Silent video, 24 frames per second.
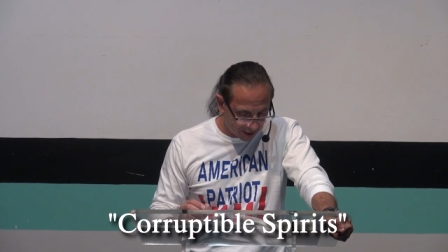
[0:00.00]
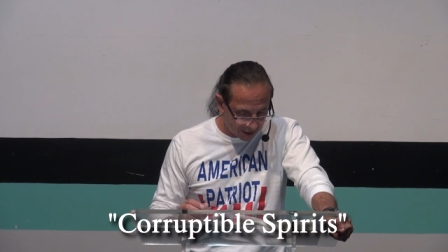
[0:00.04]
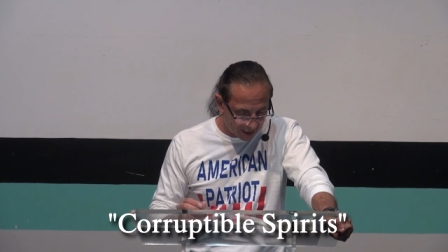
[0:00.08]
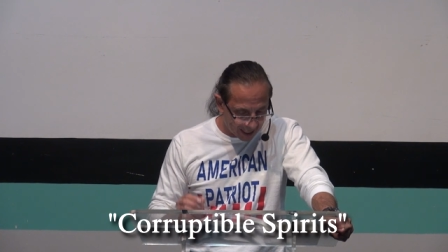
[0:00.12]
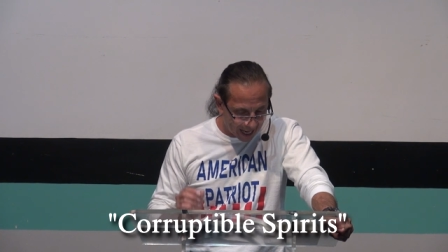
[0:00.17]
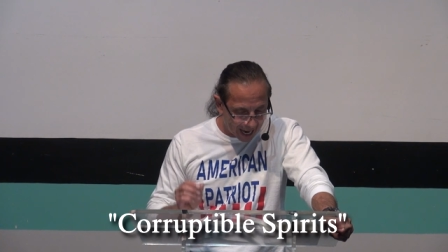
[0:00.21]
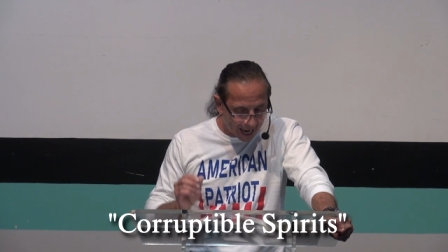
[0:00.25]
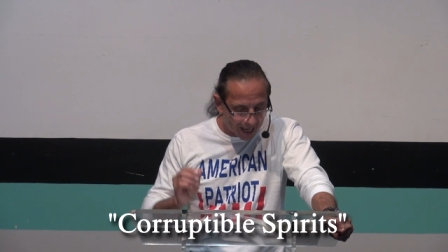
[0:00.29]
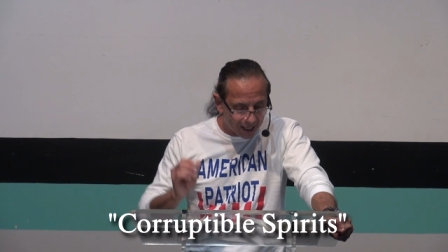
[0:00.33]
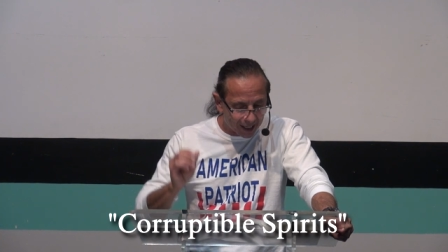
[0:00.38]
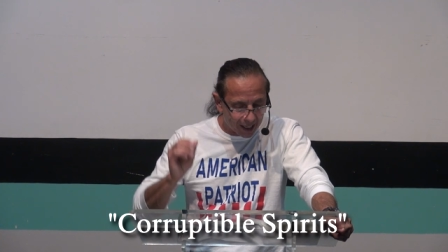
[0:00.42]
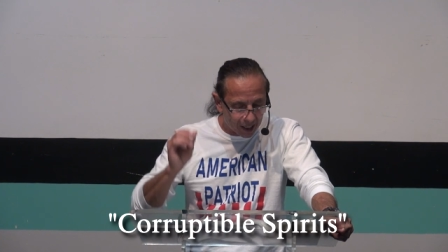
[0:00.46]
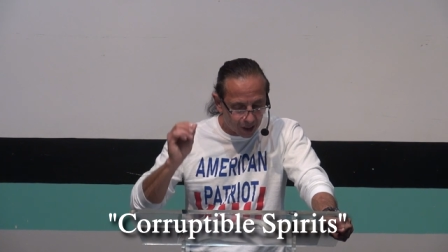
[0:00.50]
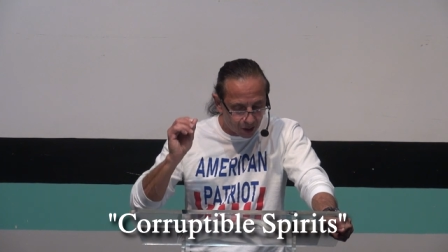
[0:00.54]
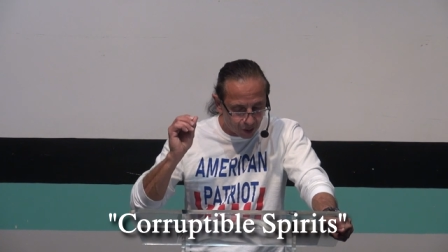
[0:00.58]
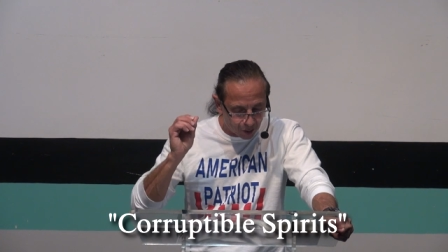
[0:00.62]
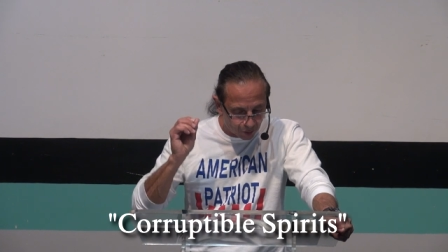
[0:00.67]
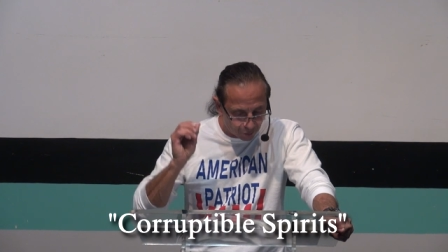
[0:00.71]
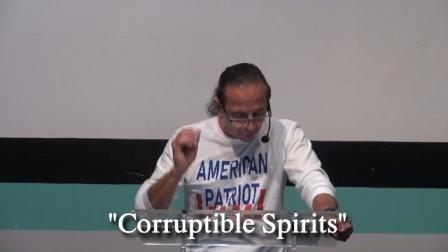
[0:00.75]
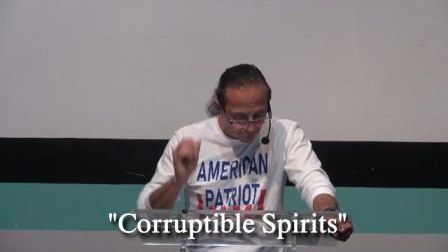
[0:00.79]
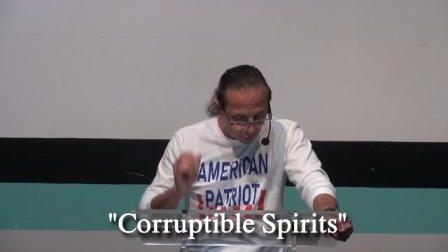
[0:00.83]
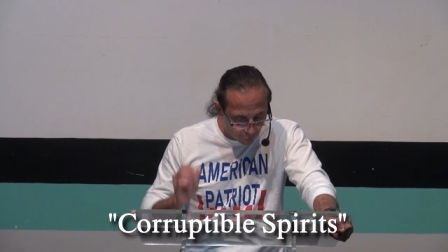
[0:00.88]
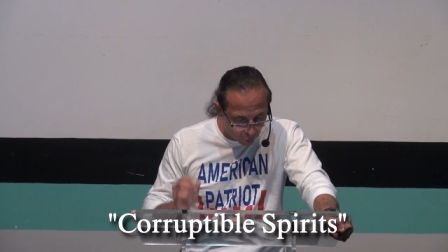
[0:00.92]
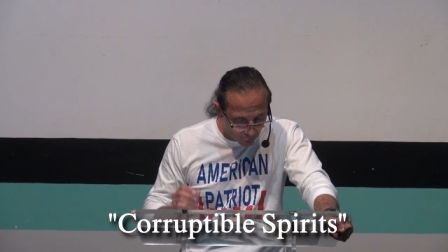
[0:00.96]
not as
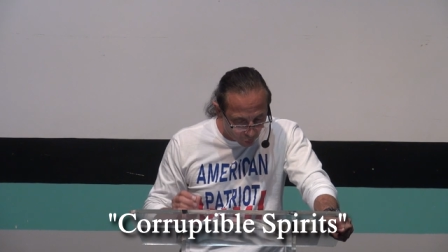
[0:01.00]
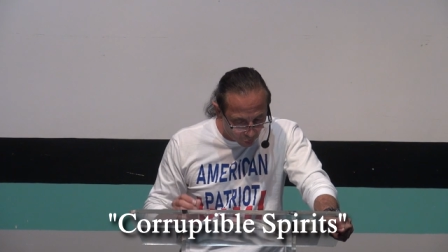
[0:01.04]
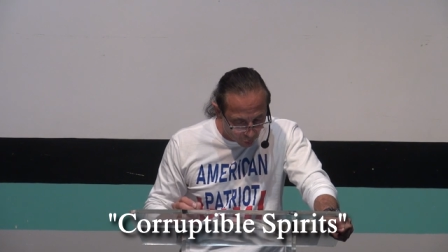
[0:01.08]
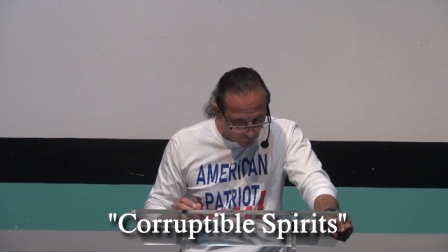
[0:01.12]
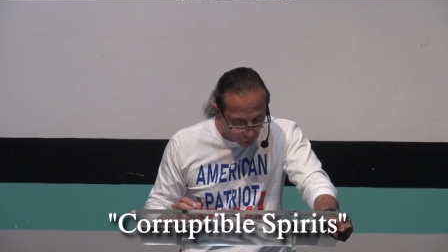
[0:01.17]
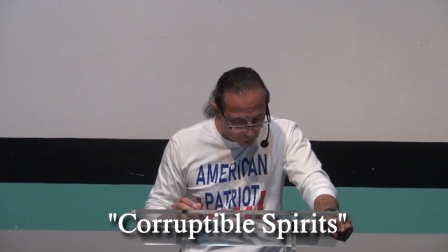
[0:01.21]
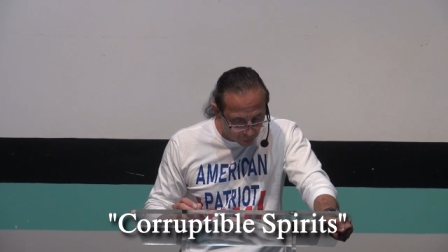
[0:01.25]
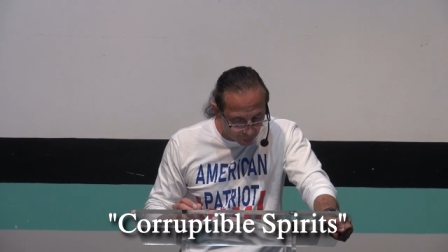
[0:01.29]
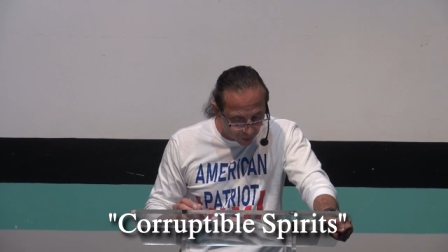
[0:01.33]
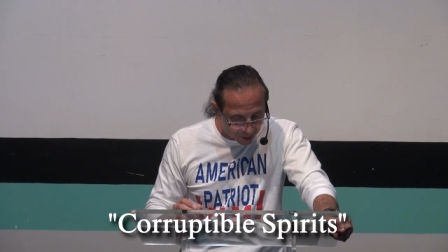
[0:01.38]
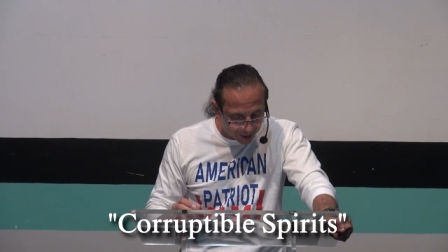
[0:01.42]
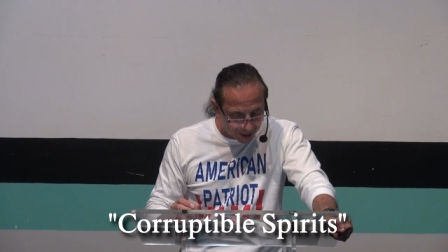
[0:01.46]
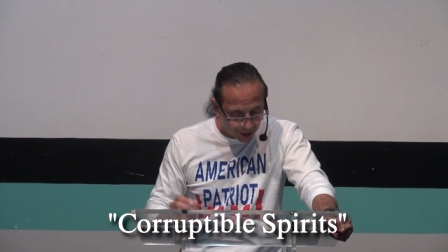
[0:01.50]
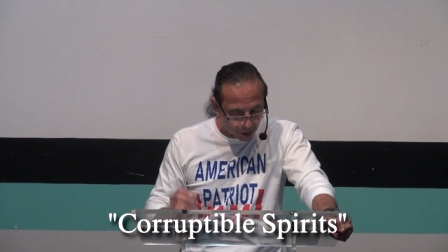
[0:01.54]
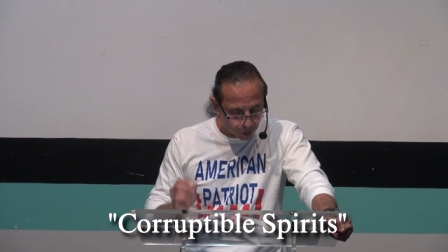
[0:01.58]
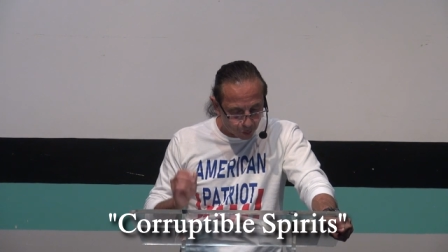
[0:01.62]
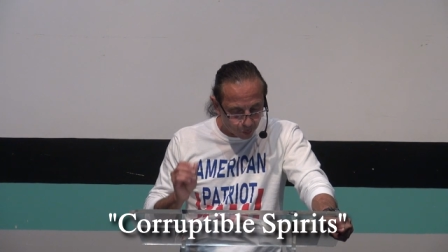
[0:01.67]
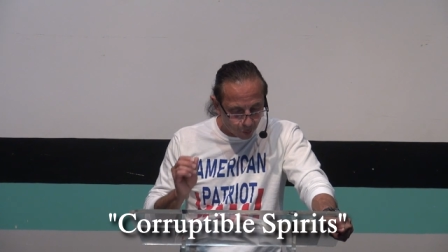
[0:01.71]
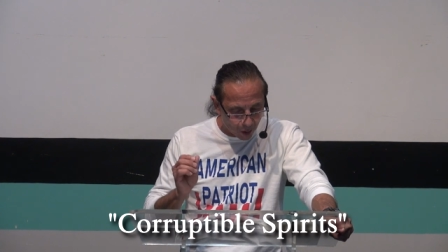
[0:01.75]
fools, but as